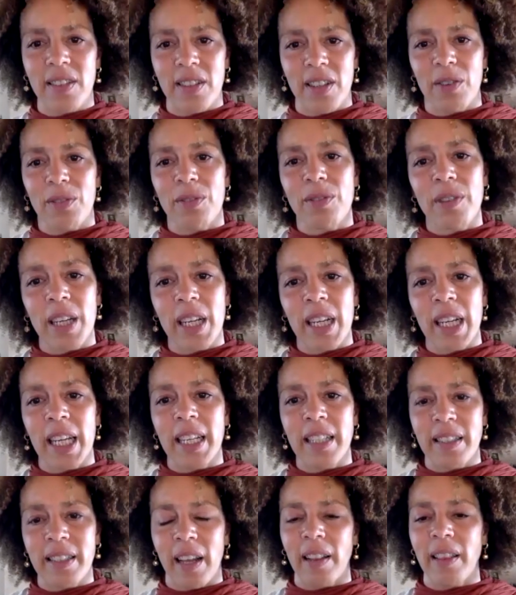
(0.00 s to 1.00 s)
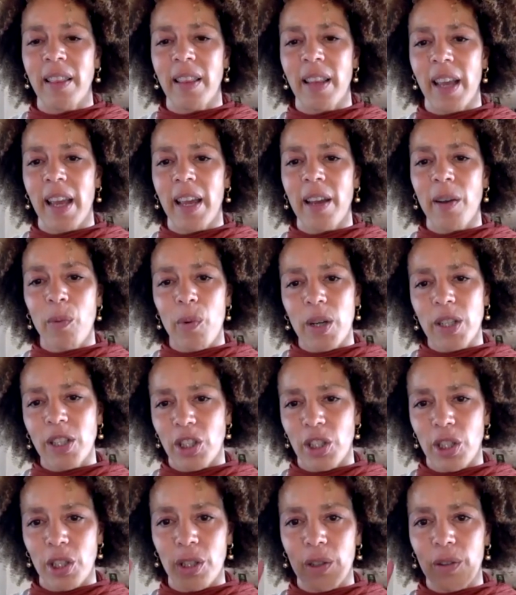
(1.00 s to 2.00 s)
are really something.
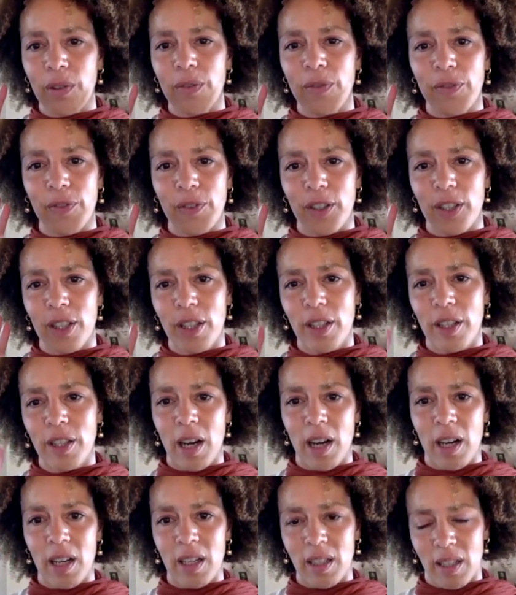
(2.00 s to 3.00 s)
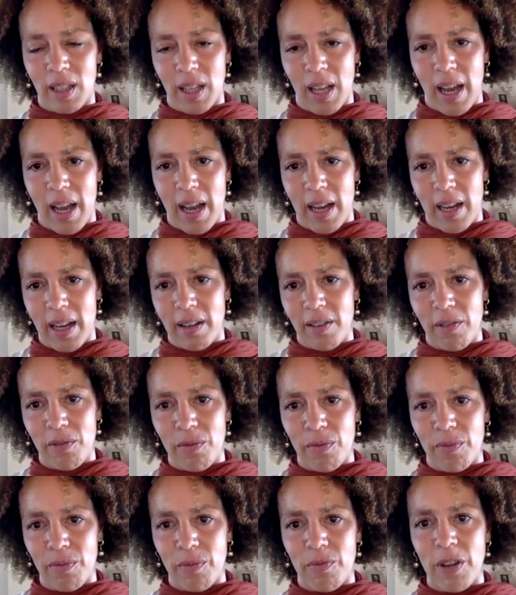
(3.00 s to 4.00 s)
Once you've learned that, and
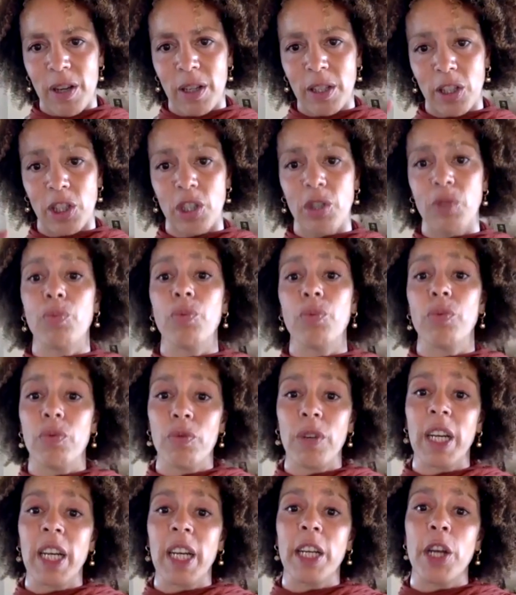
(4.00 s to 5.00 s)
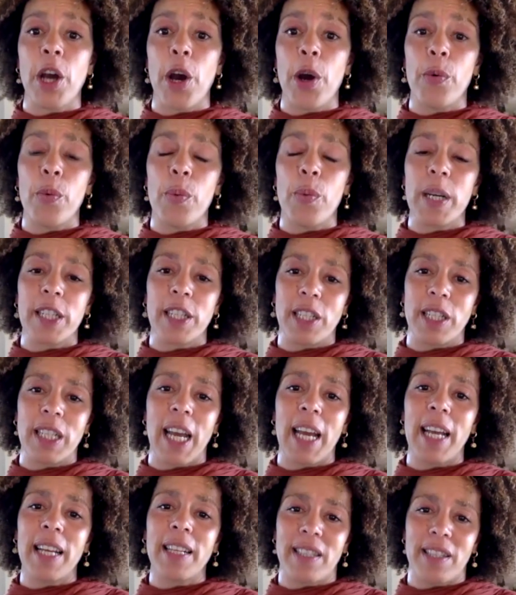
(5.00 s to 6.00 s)
once you really know which
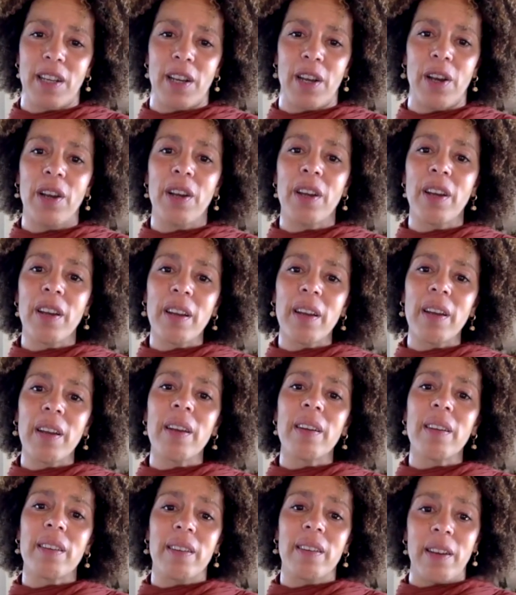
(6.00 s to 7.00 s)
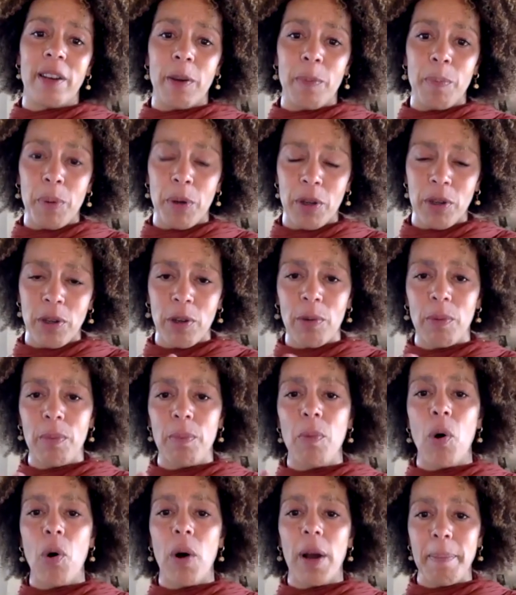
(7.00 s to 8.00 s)
tastes are going to put you
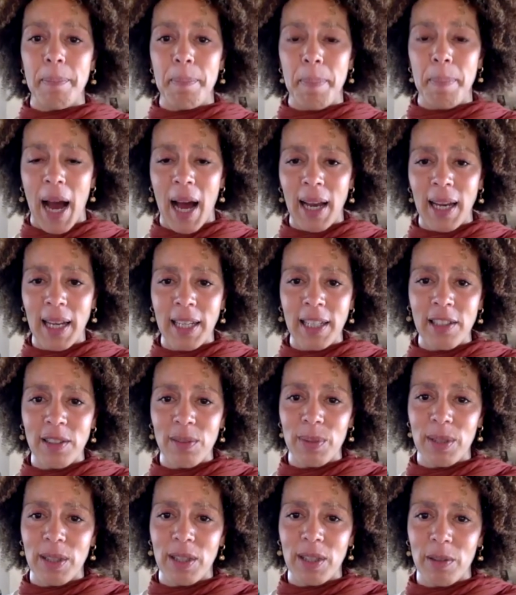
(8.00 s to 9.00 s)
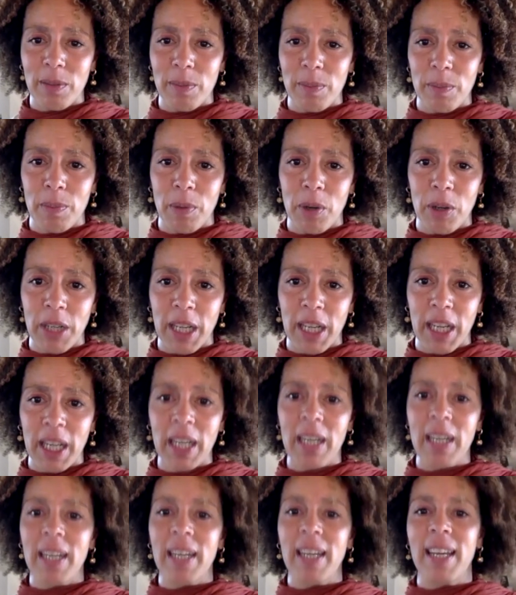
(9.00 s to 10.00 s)
more in balance with your body,
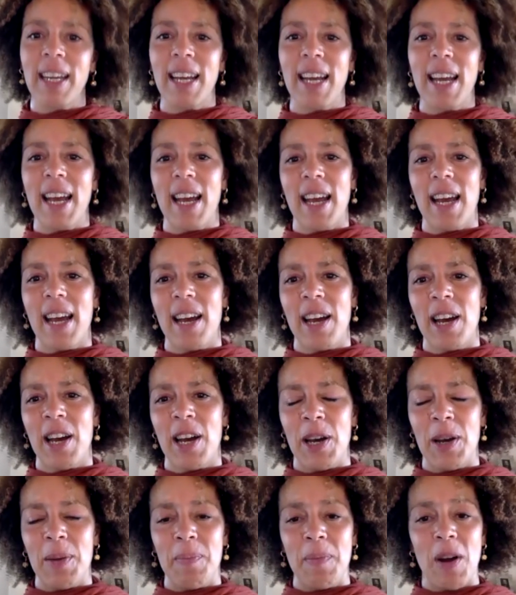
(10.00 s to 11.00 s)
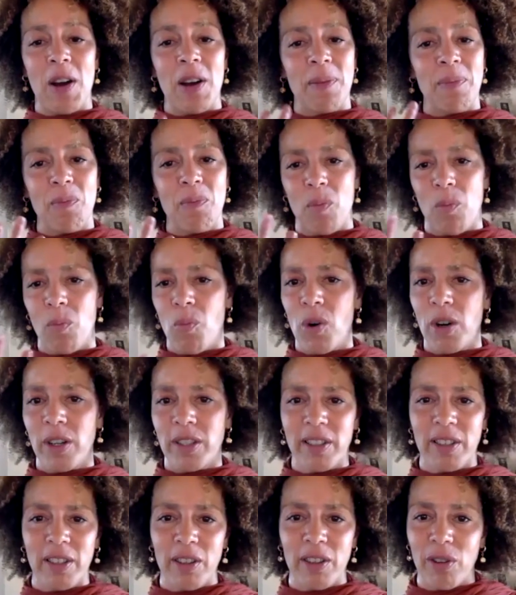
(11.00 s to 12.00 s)
and
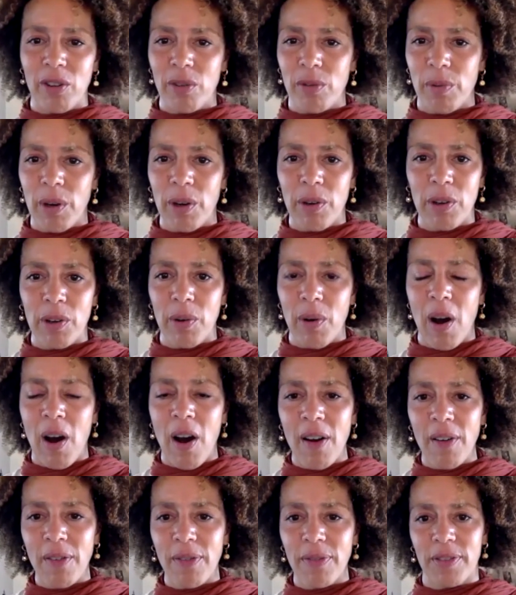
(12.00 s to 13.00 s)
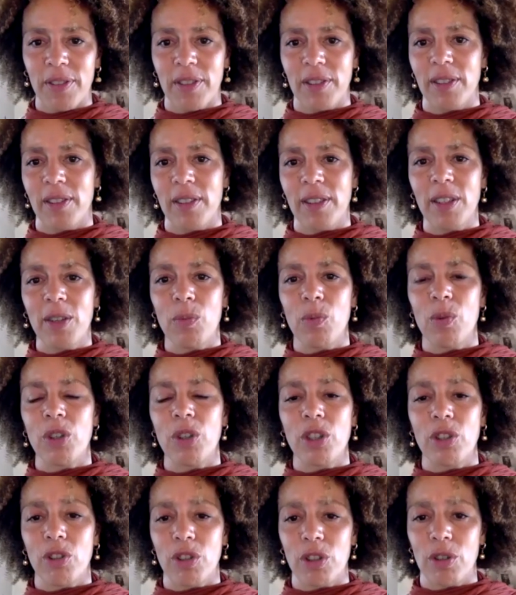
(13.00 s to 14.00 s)
what's going to throw you off, and what
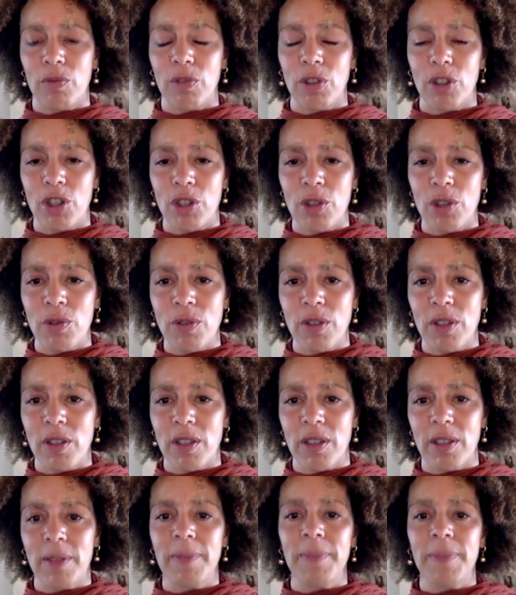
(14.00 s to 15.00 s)
you should reduce,